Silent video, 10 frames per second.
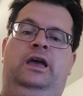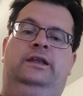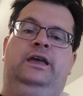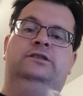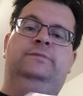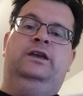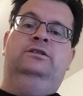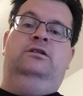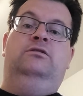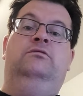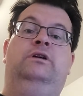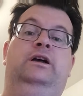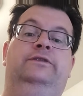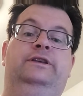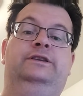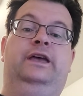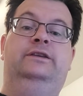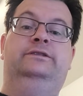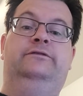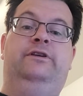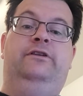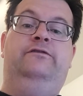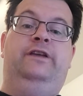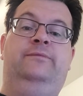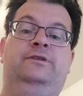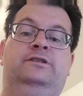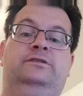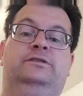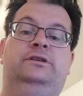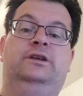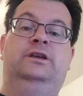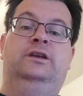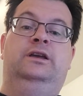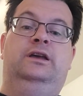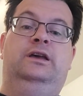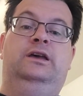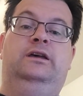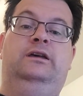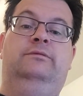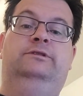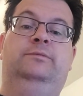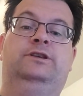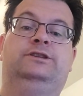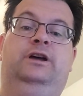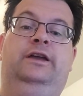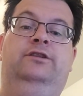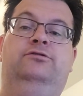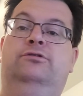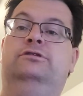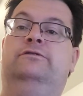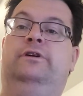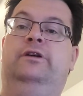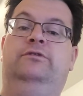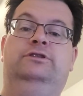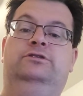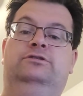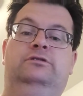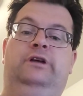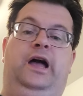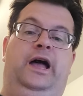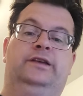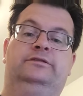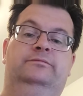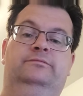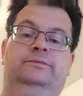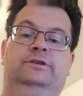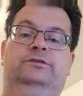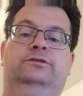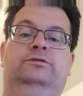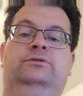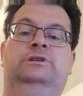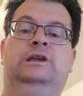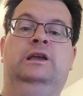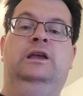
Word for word: And as you may know, uh, this has a very famous uh, The Messiah Crucified, which is awesome tunes.